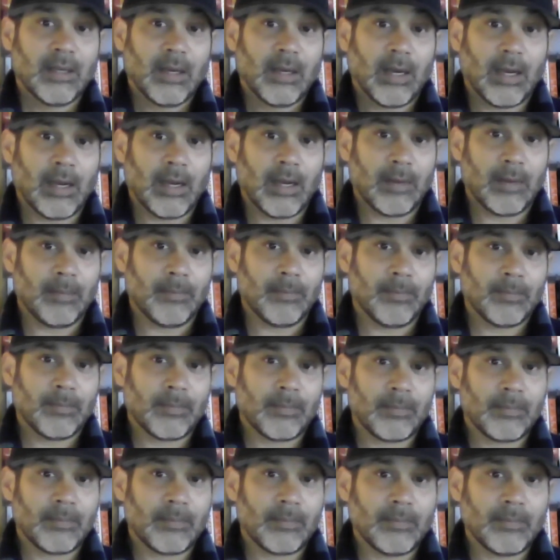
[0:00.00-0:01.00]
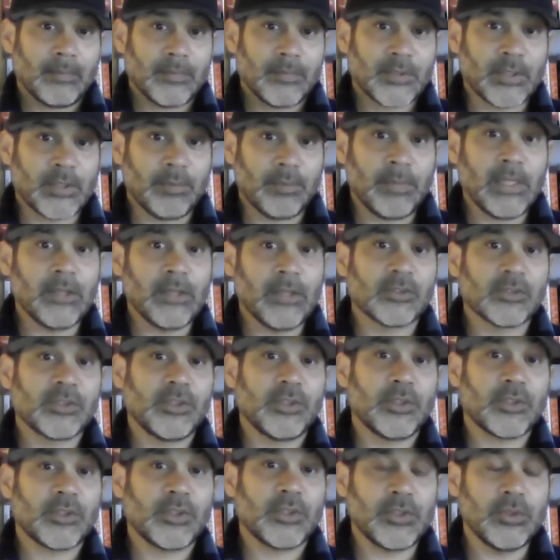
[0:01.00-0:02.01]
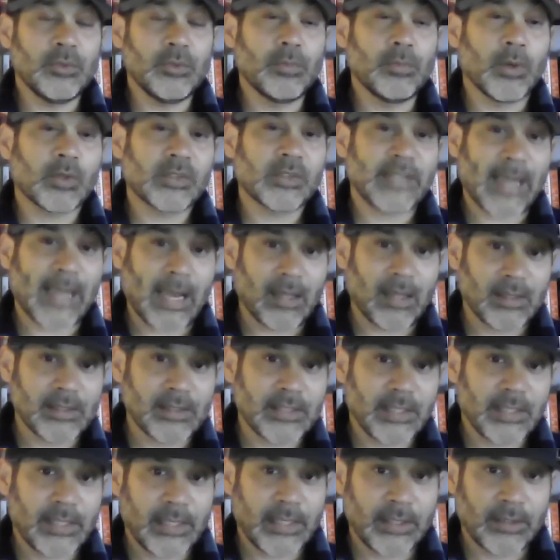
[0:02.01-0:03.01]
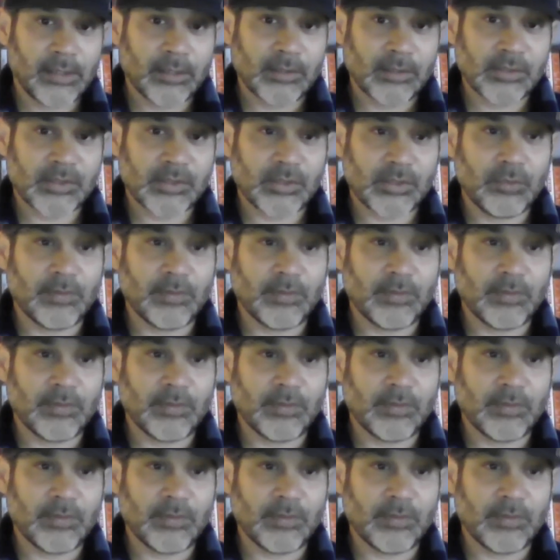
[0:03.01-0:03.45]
To me, those are your 2 most talented hitters.